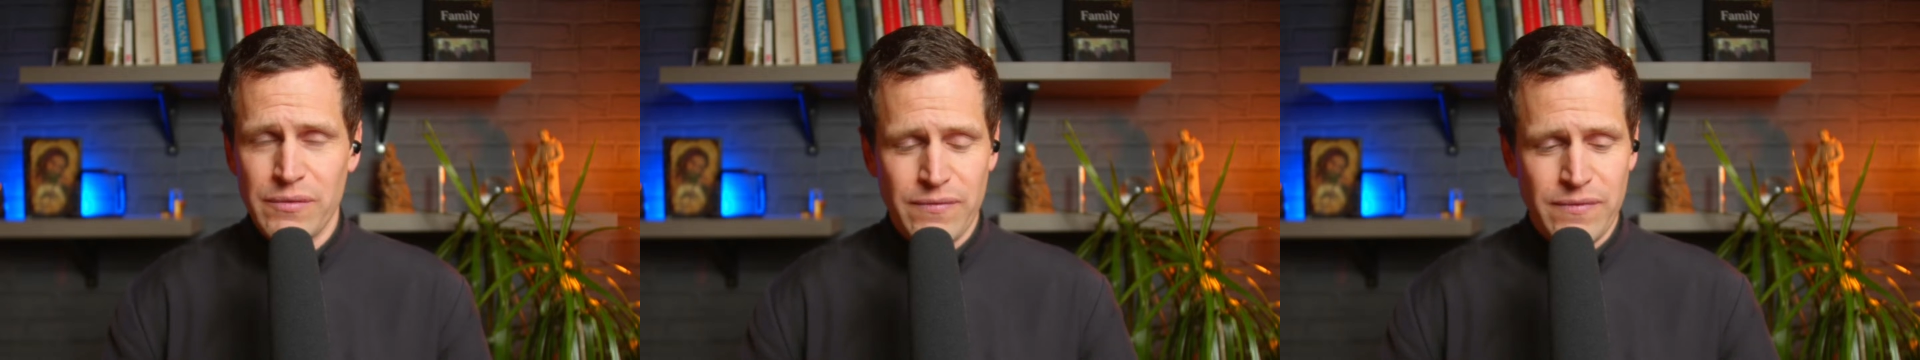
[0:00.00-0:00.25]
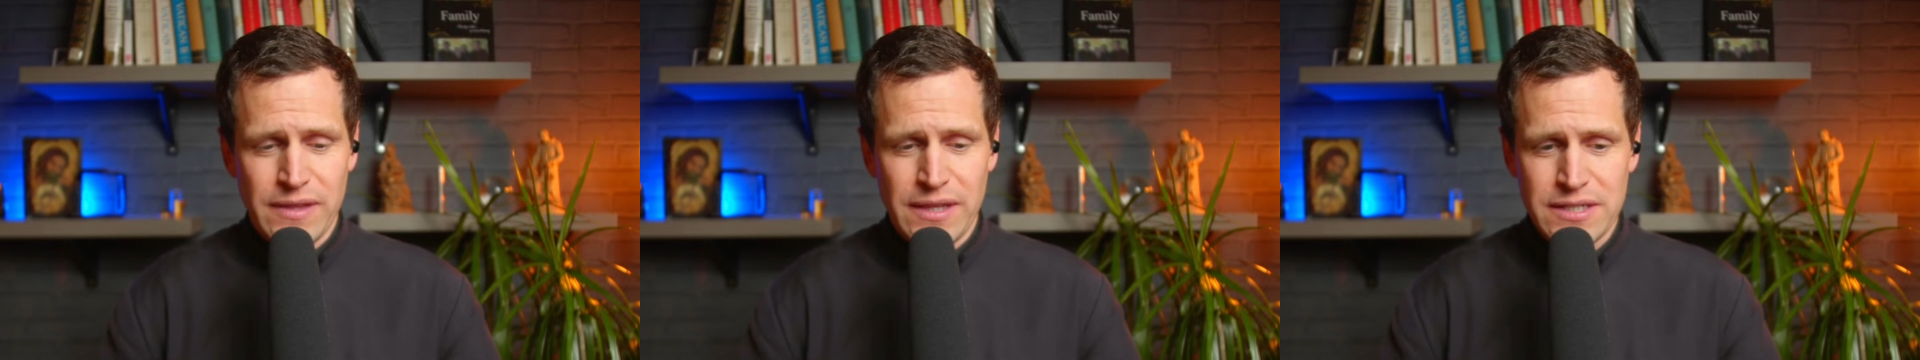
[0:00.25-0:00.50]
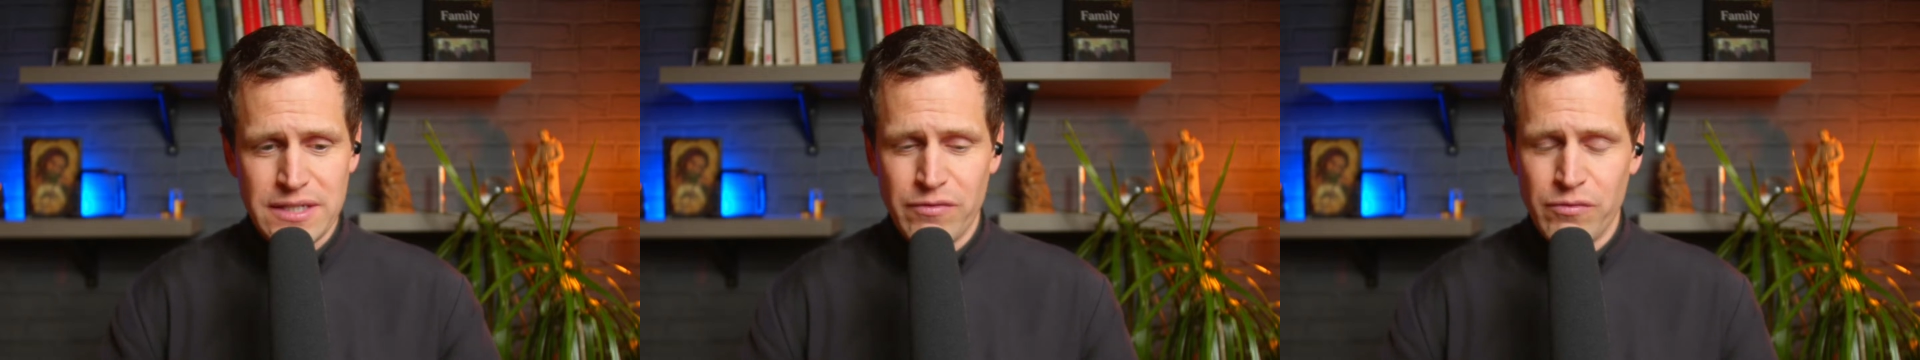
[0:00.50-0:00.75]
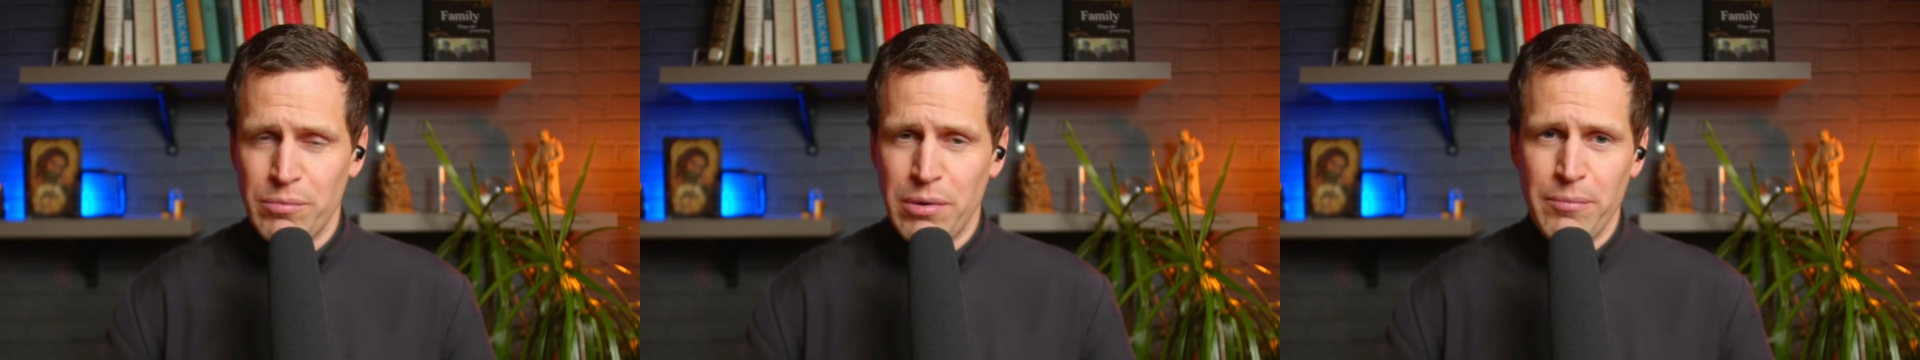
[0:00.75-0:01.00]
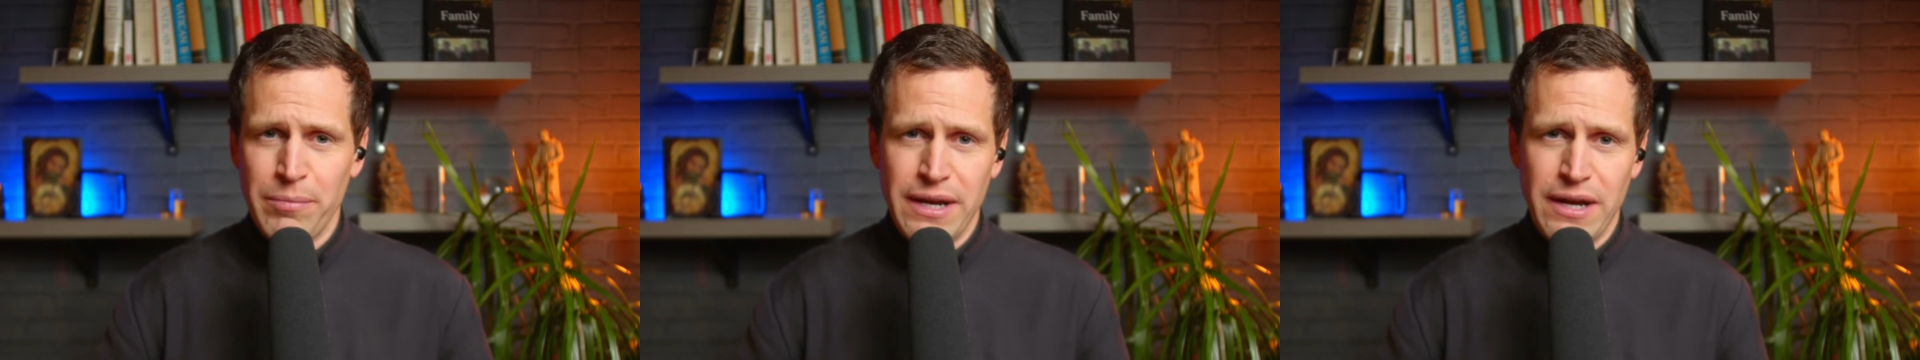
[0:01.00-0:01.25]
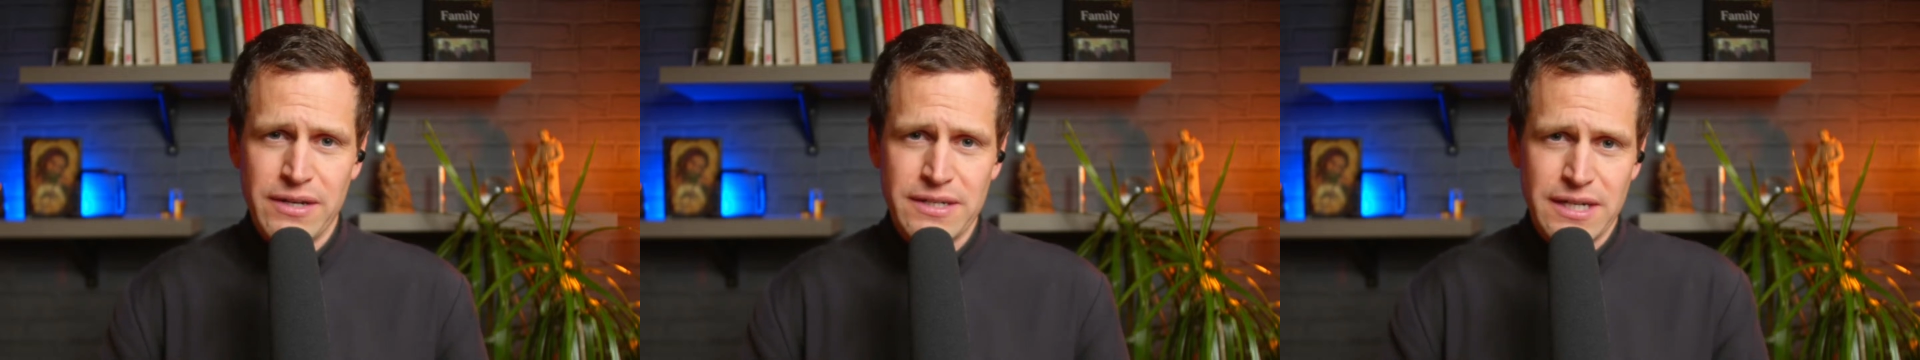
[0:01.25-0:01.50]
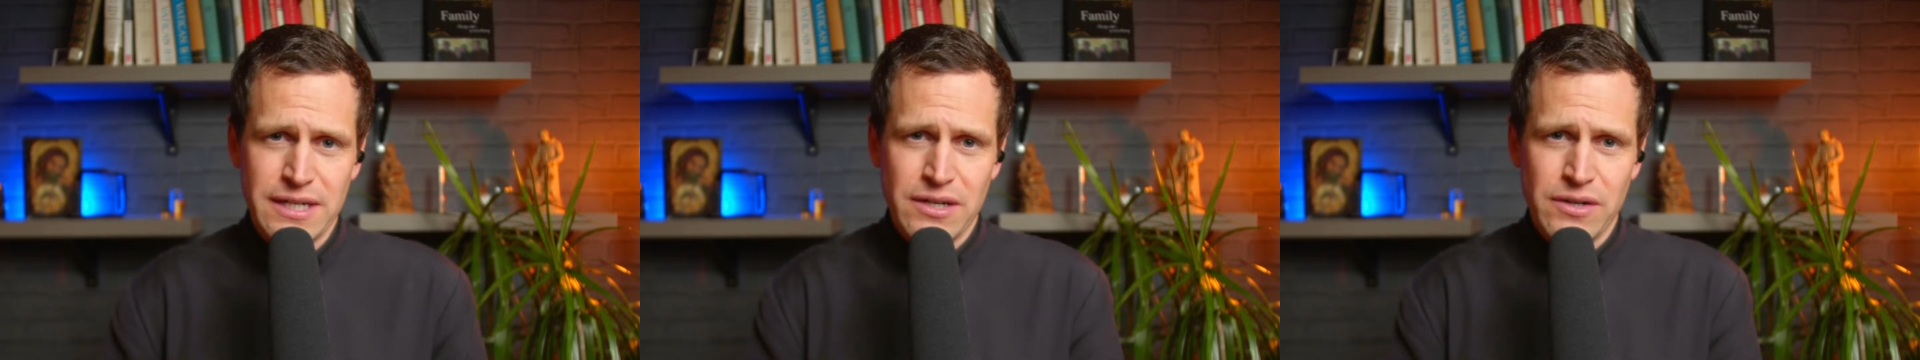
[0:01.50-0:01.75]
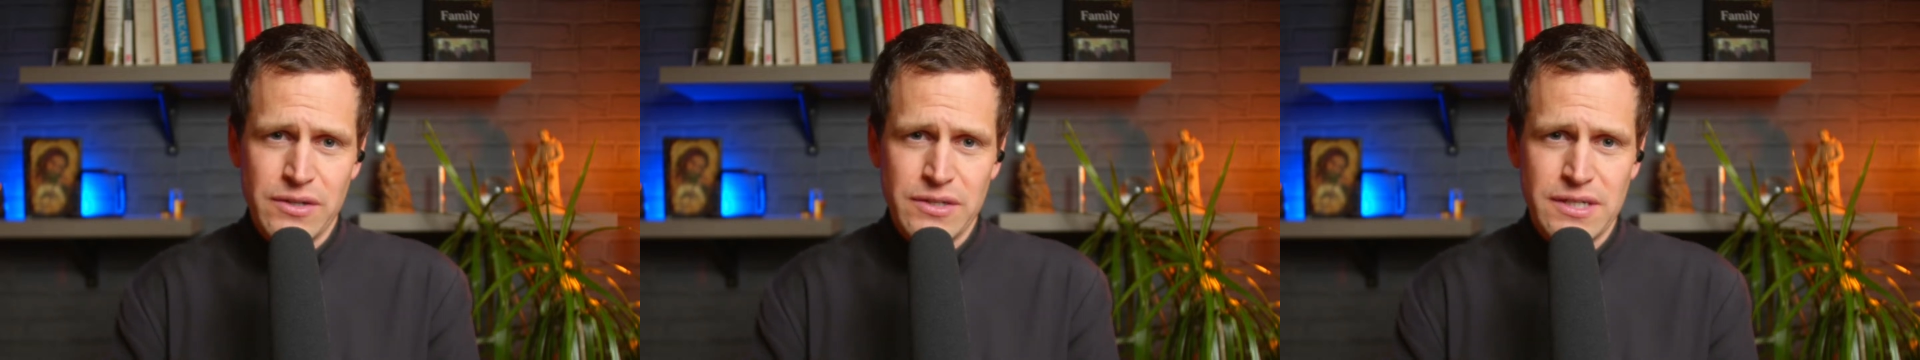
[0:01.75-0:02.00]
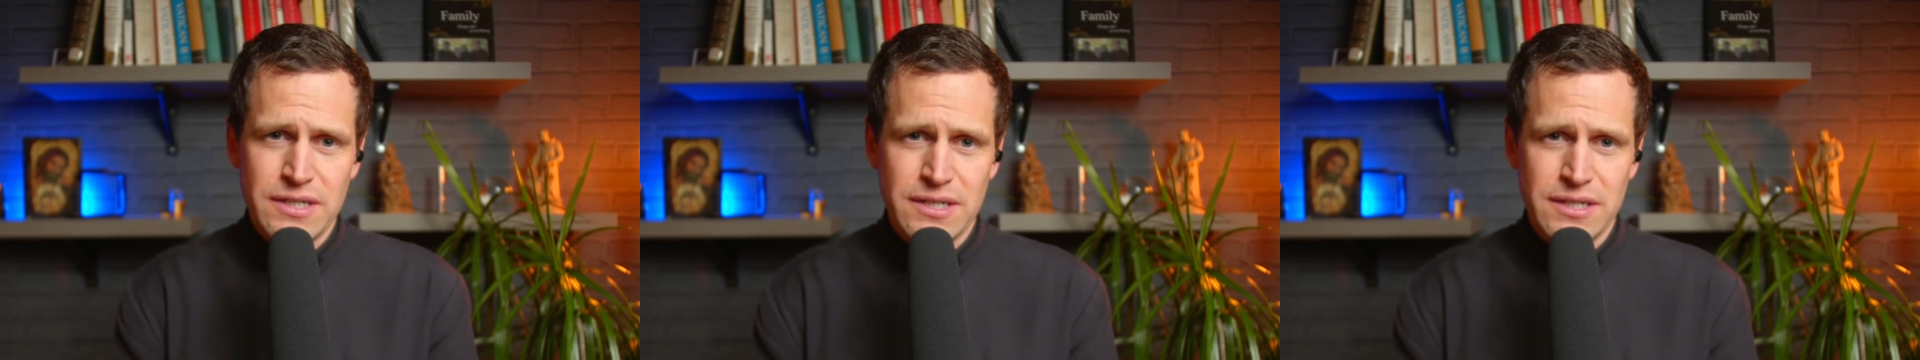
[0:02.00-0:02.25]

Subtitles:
the stuff we're pumping out as ideologies